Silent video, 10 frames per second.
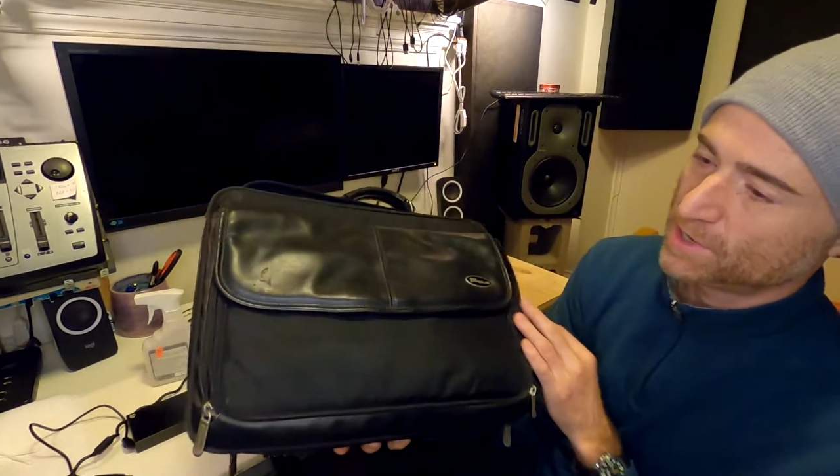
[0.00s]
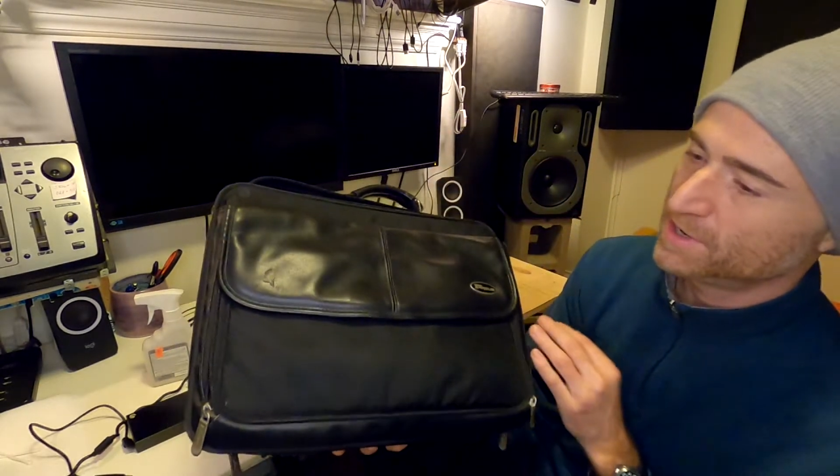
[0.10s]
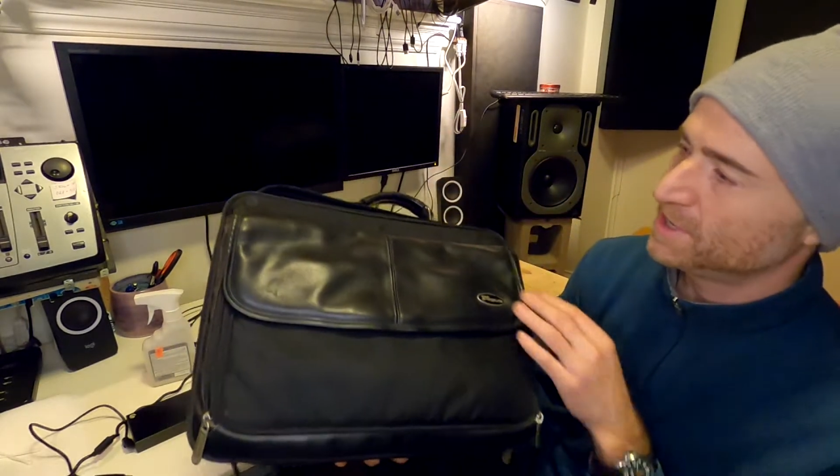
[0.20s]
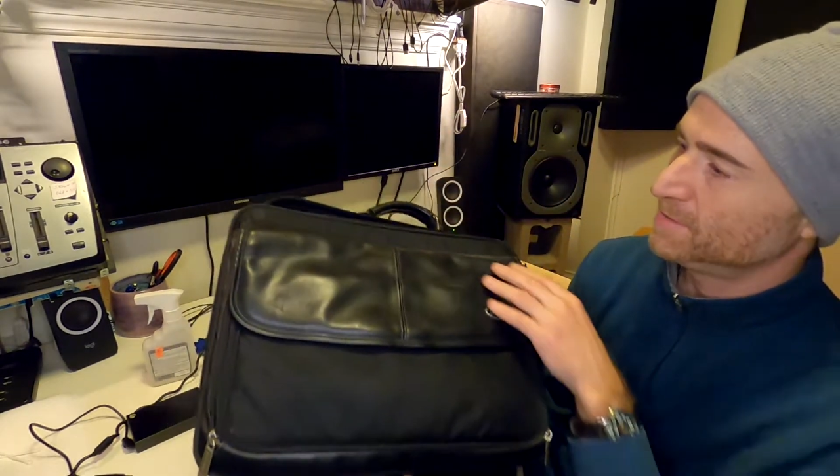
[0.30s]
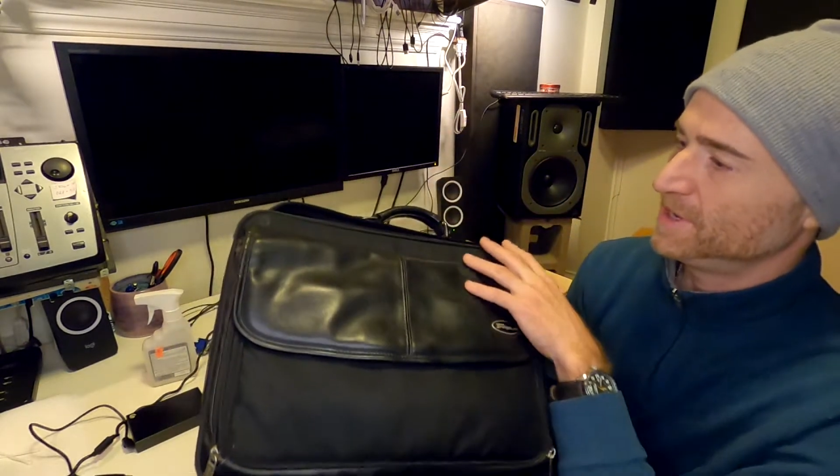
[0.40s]

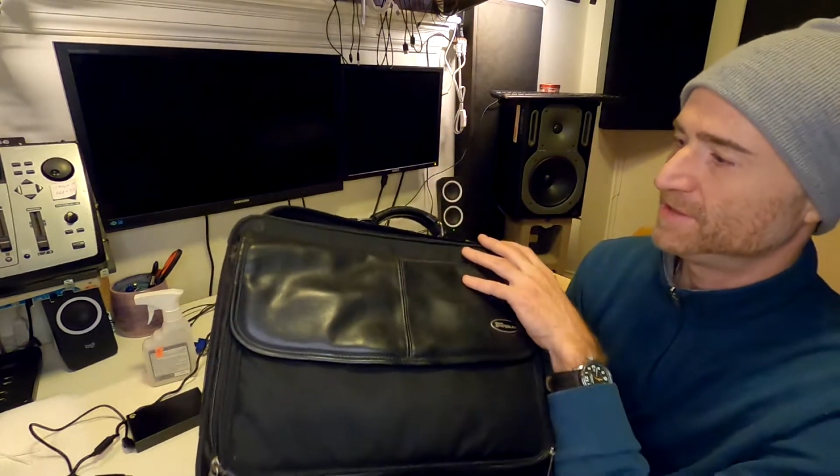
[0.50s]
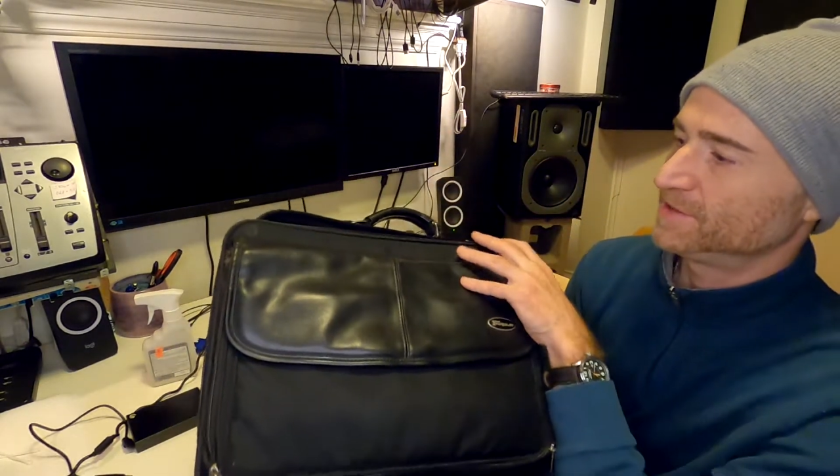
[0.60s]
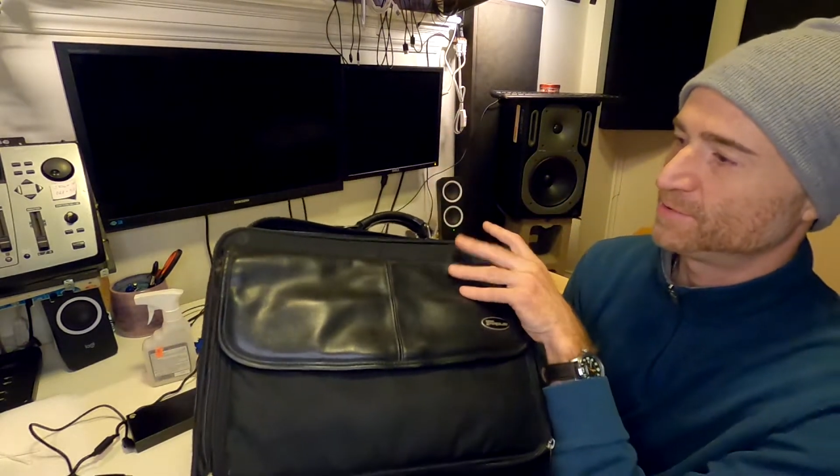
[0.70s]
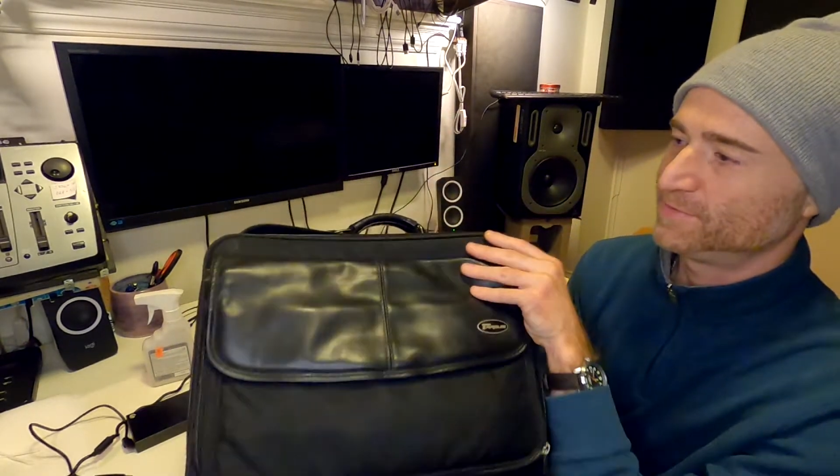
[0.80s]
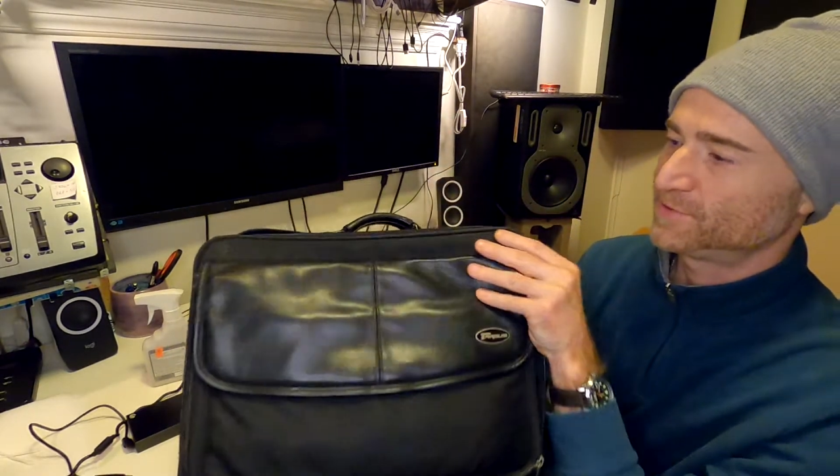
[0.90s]
one up at
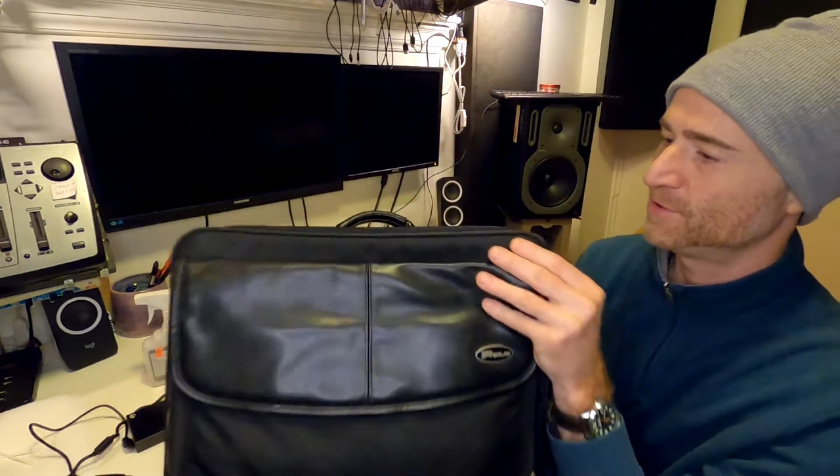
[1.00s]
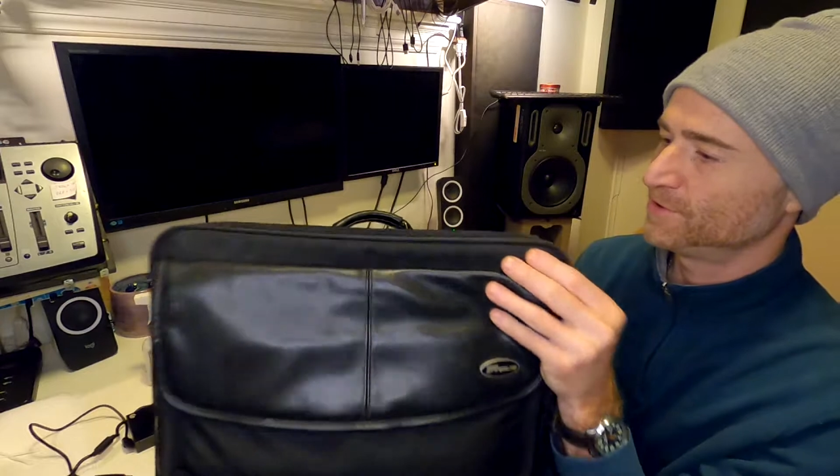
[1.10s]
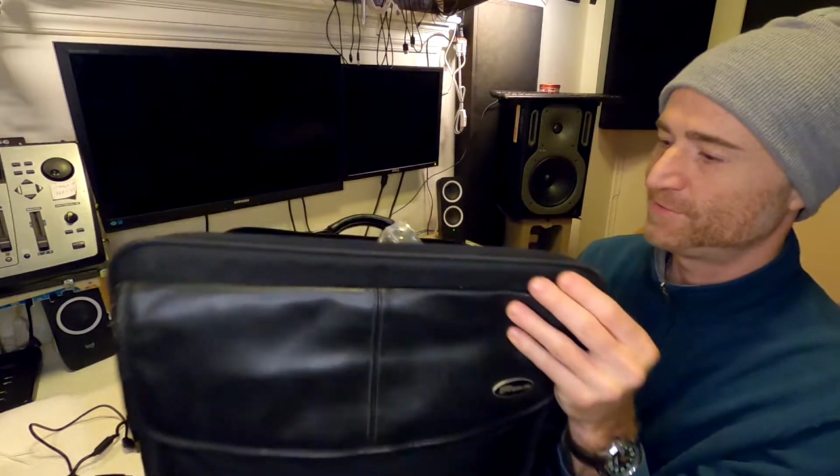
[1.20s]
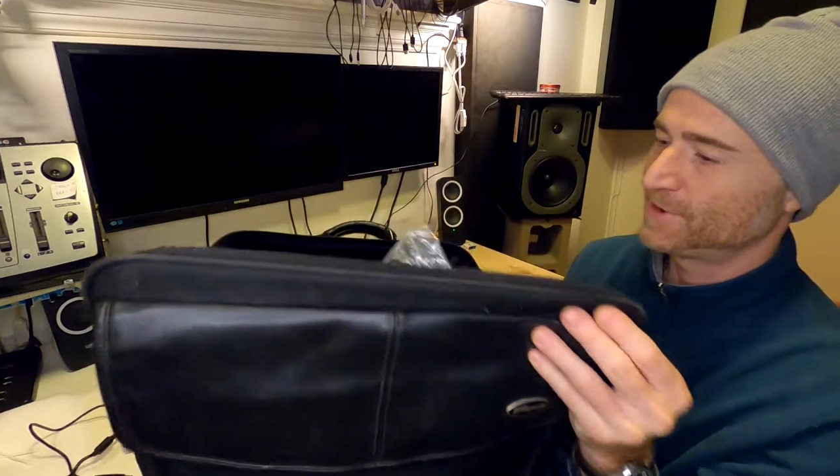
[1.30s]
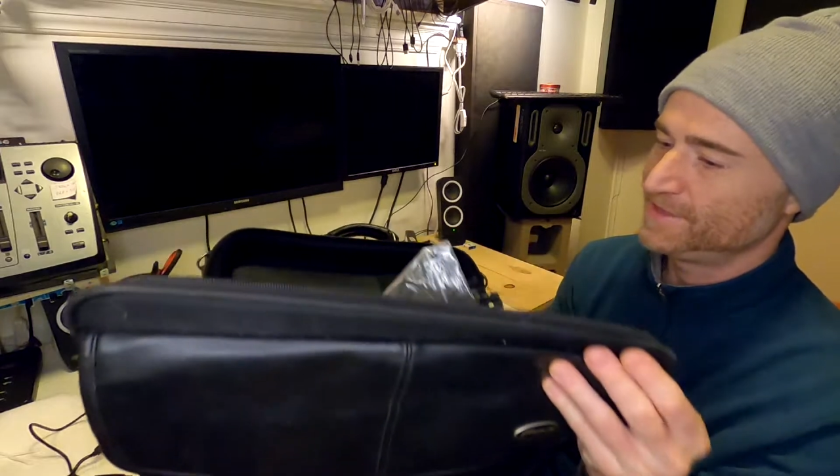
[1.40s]
the thrift
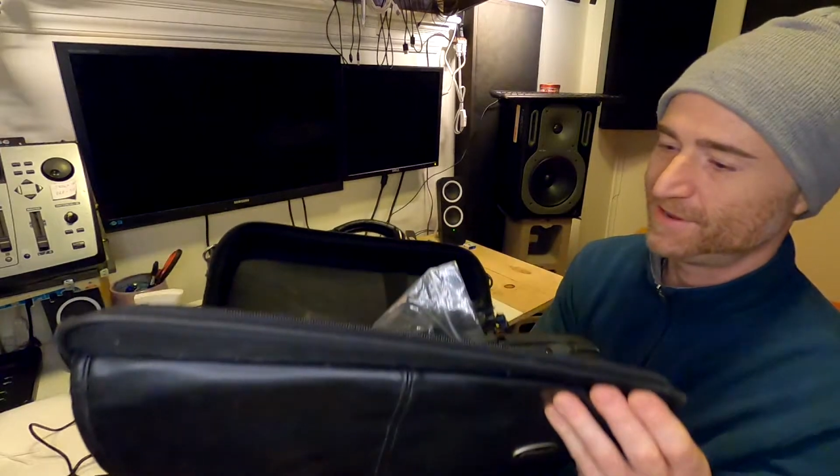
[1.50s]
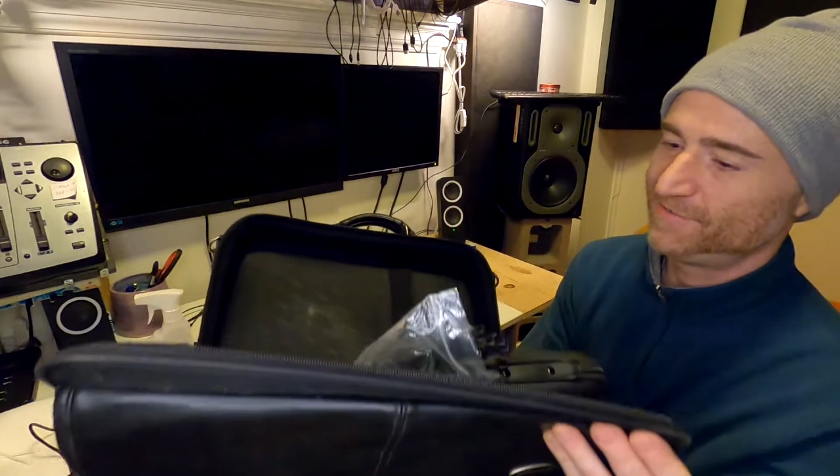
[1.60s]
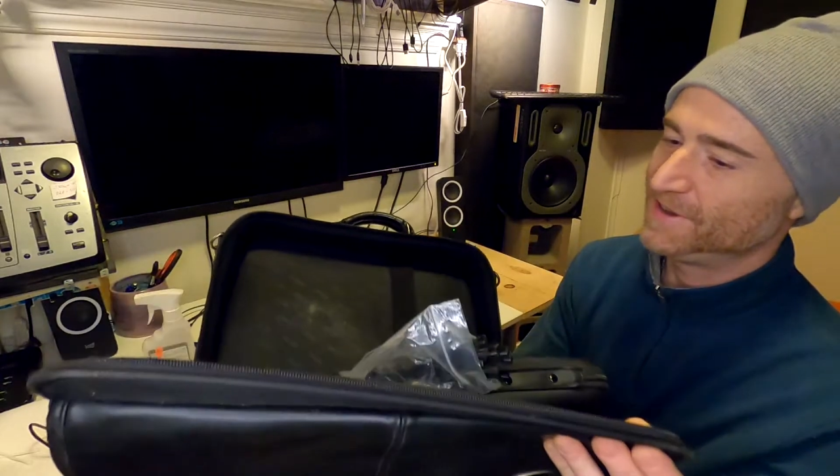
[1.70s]
store for, I think,